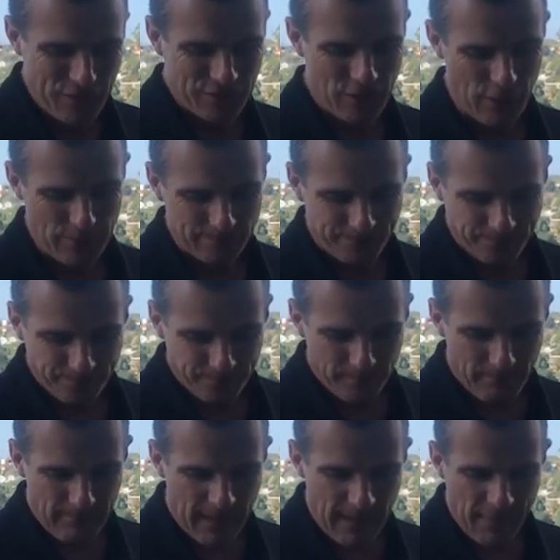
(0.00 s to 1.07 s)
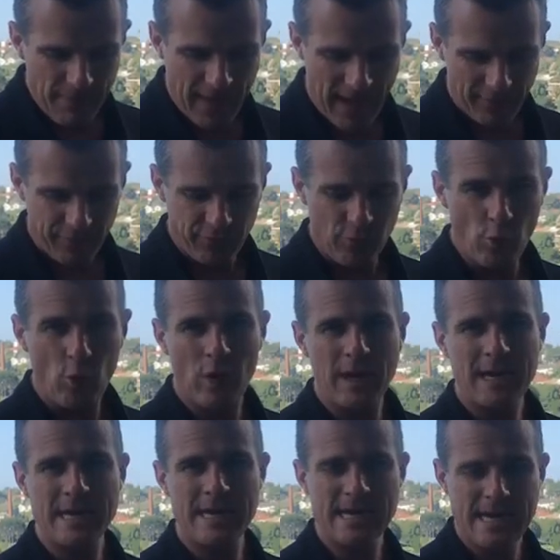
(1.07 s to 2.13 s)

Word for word: So that's your